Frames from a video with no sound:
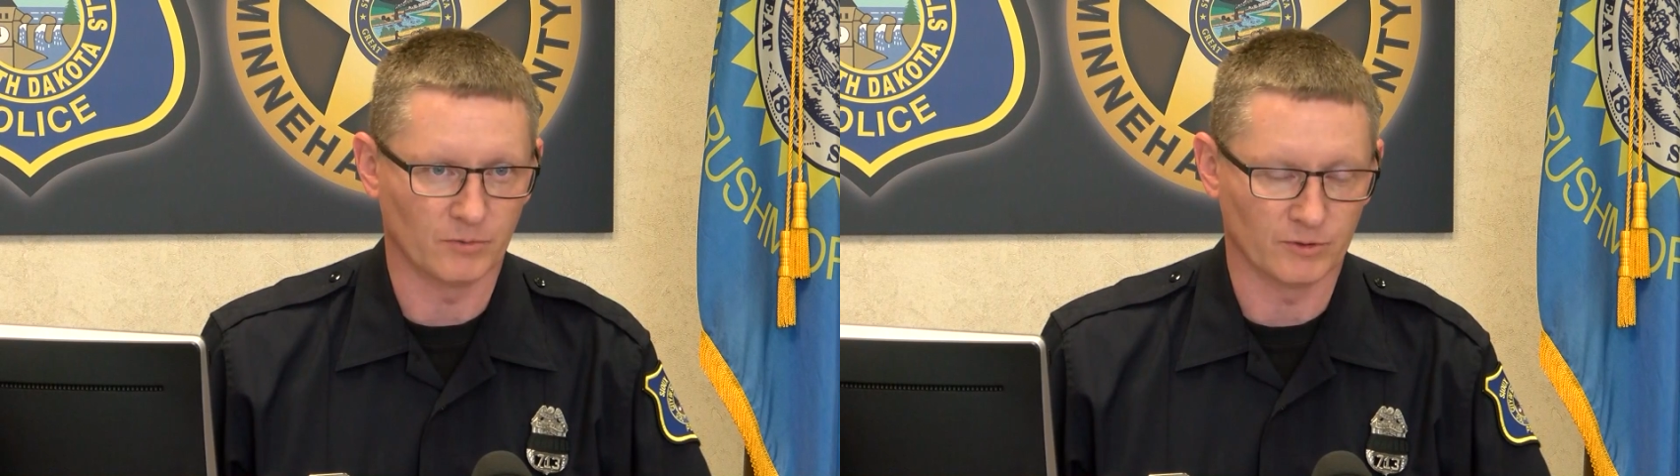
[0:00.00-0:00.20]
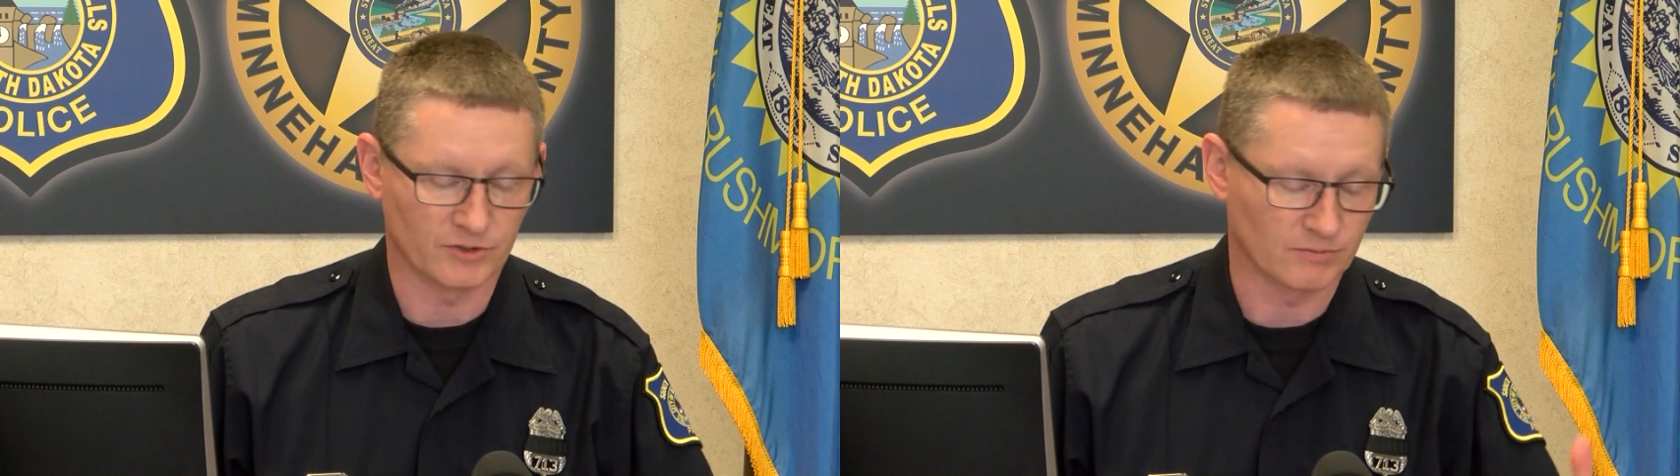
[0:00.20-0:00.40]

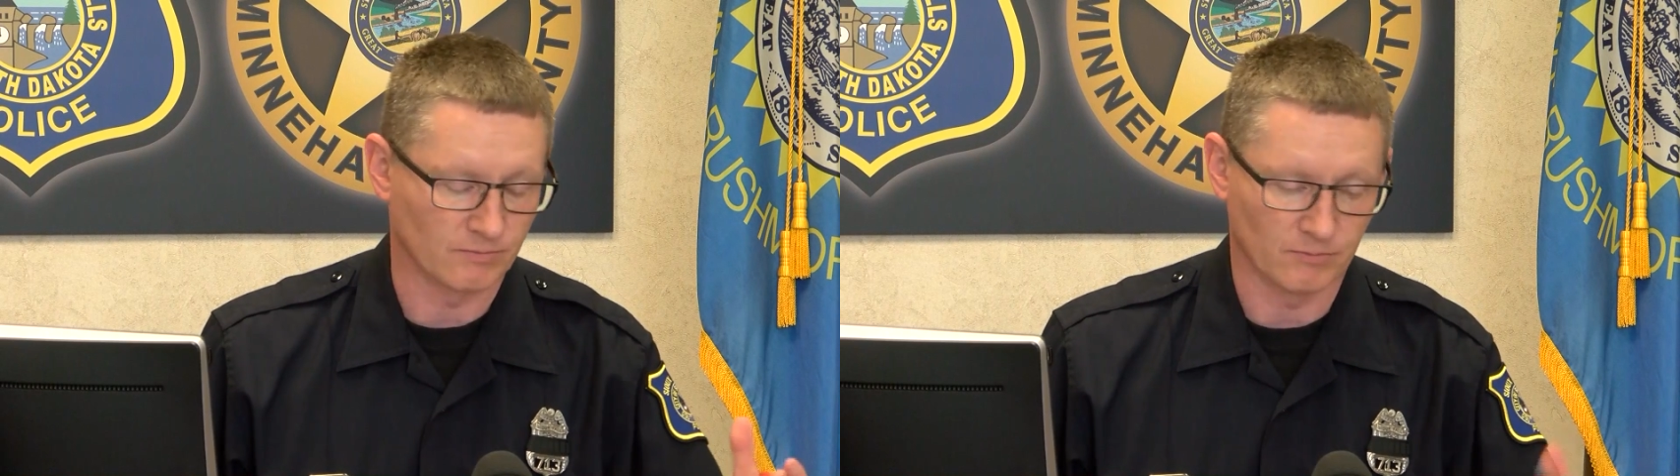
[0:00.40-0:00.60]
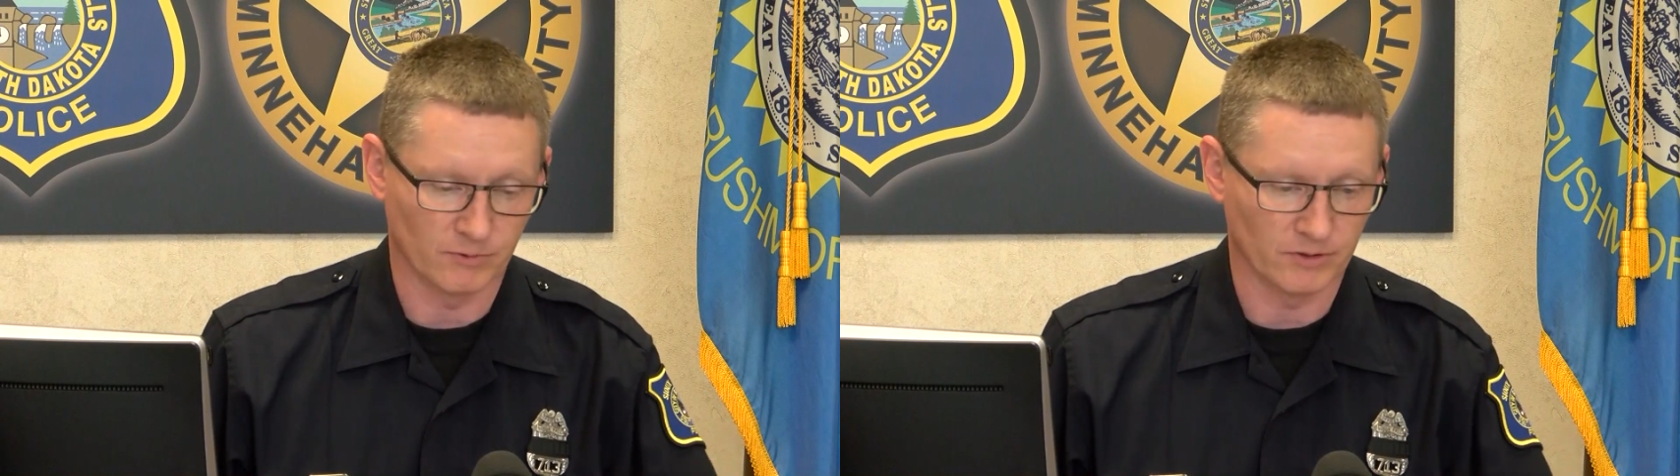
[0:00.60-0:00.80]
which
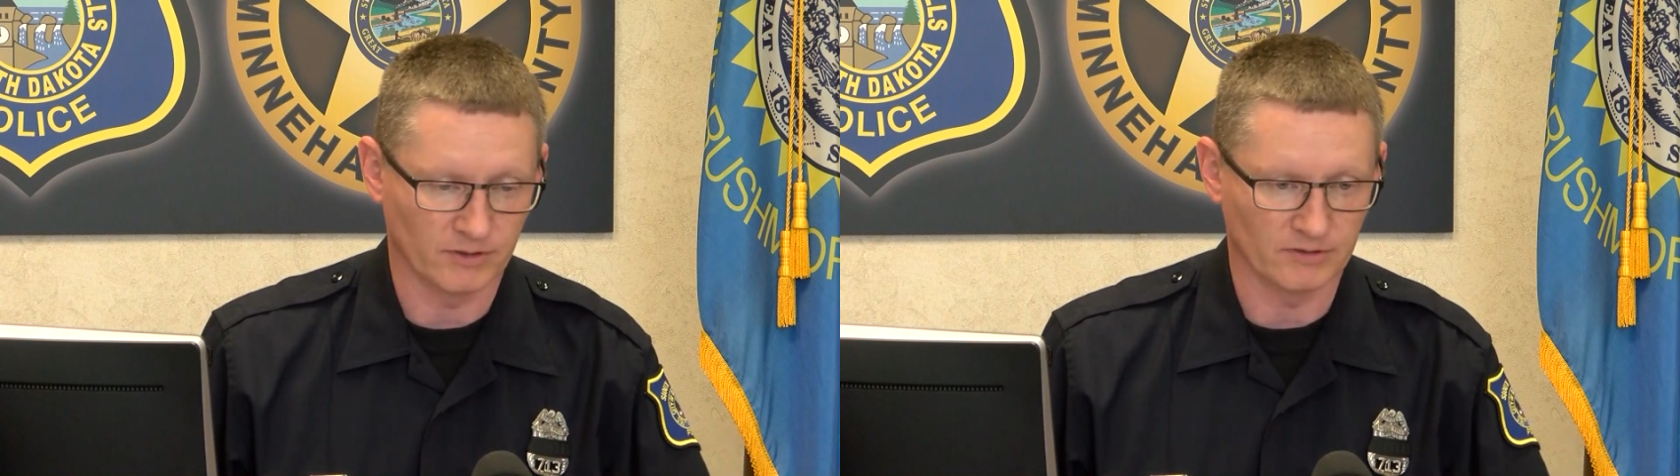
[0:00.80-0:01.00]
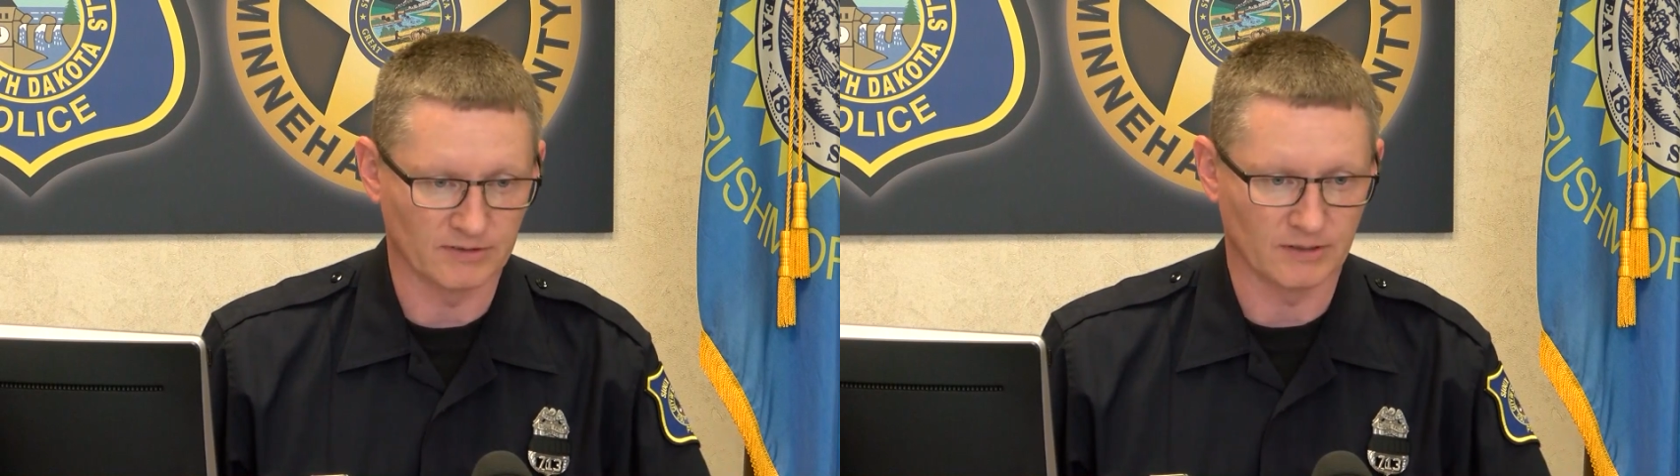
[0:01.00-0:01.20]

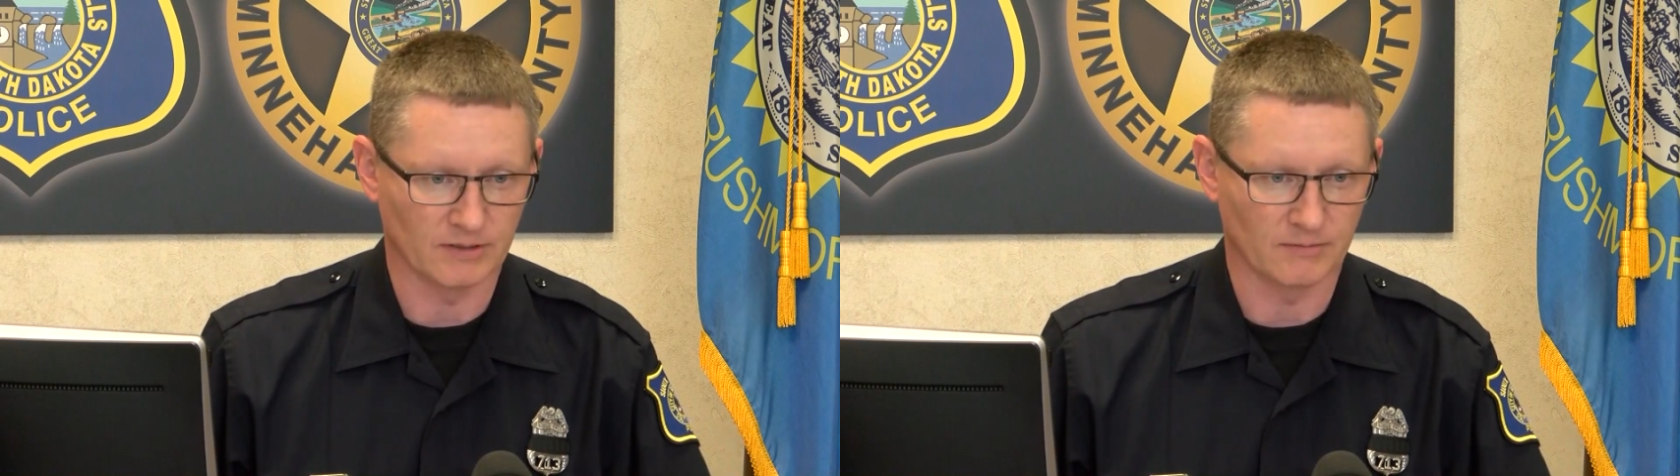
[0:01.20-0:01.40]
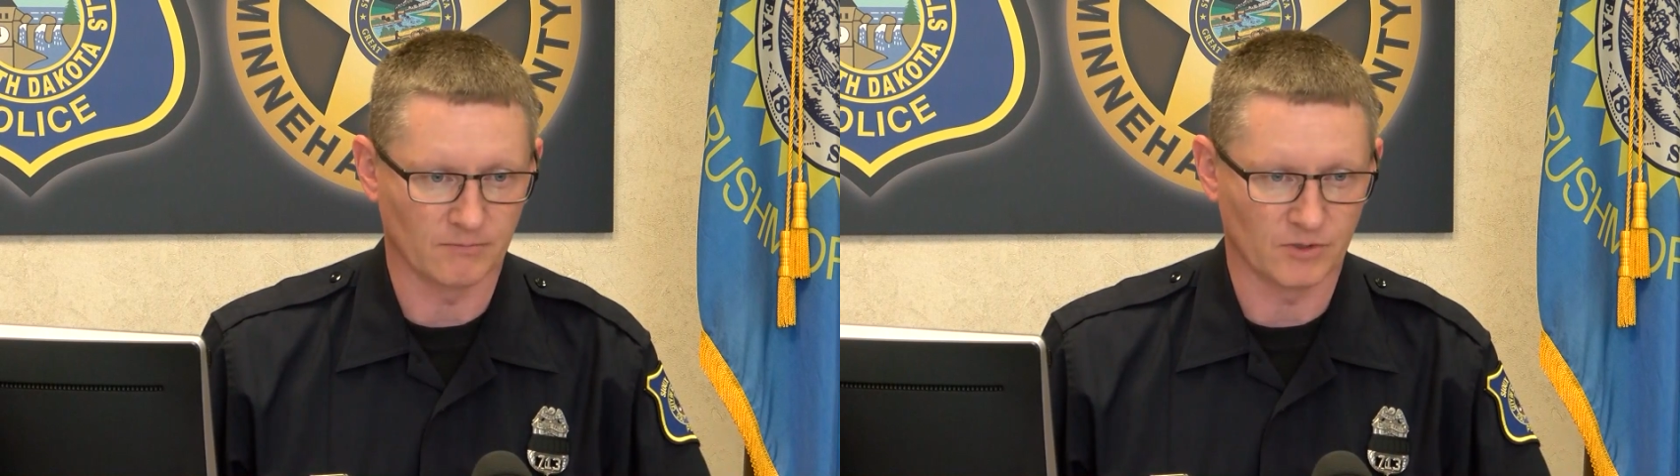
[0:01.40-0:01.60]
really is uh,